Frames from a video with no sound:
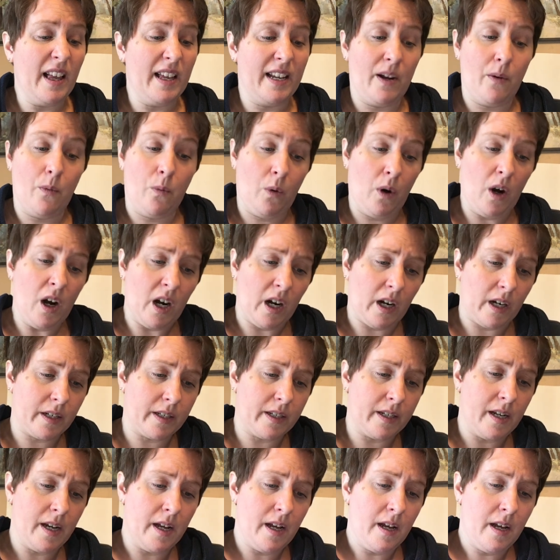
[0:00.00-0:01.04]
and it
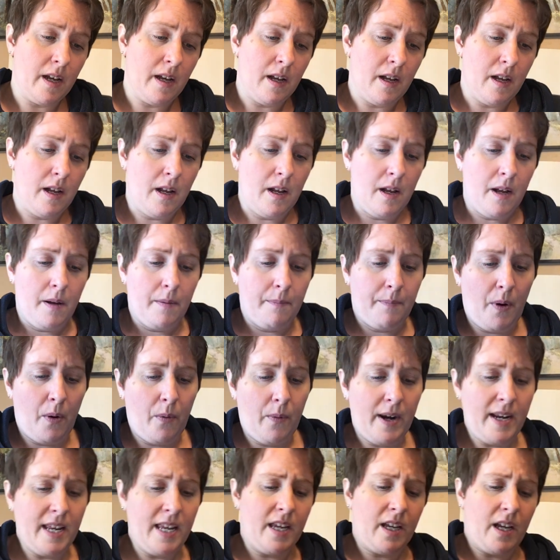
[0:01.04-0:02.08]
worked. But
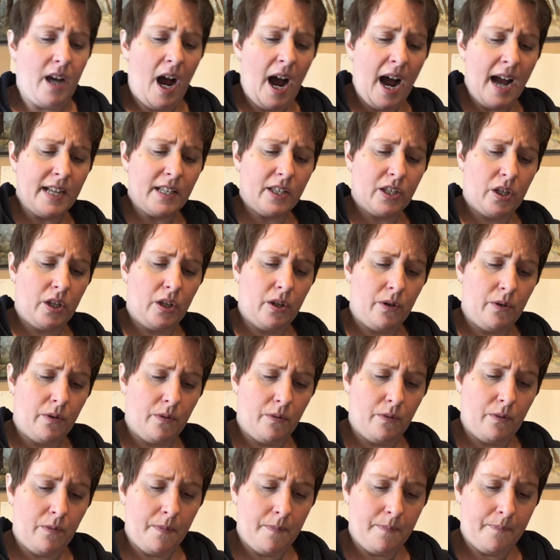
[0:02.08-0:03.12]
when he got
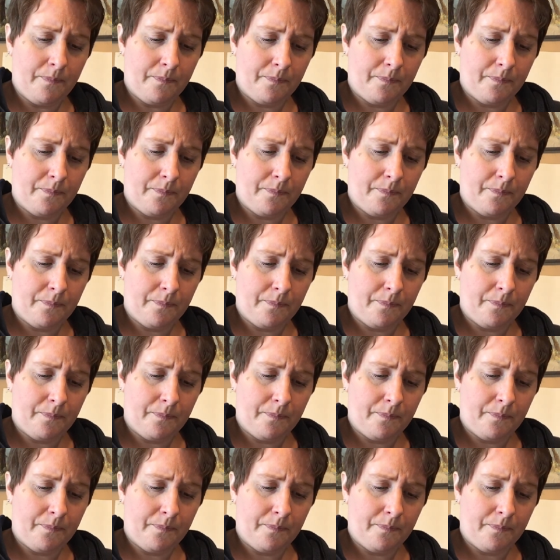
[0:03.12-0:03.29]
to